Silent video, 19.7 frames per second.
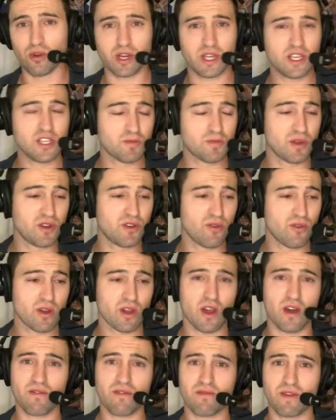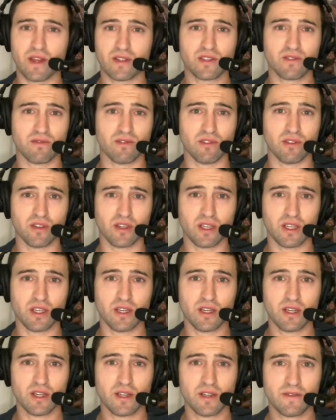he's been doing
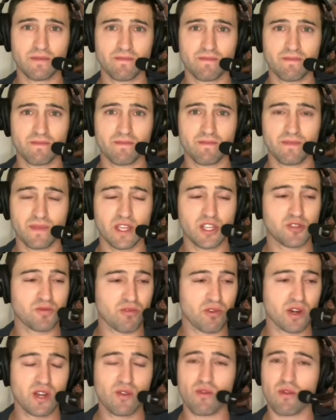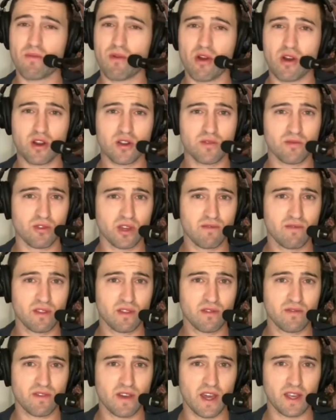offensively, it's pretty remarkable,
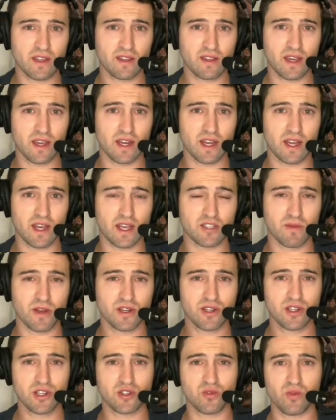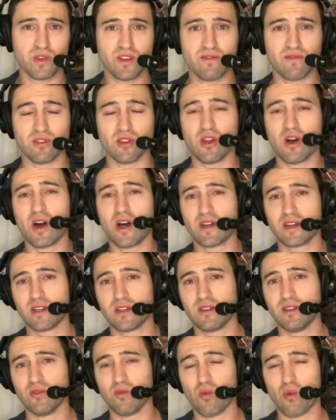given the fact that as much as we've
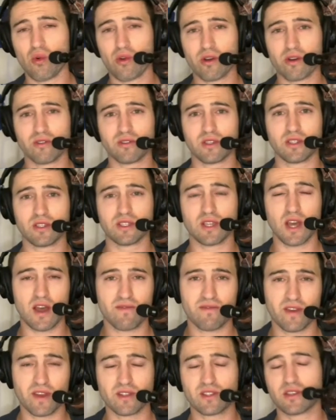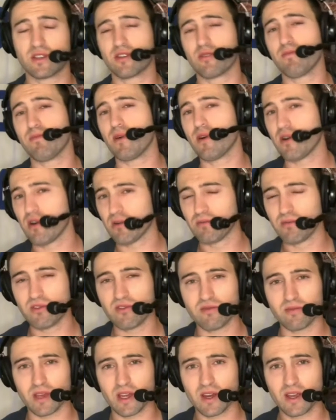lauded the Warriors' offense and their ball
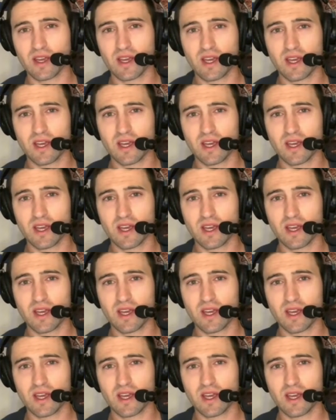movement,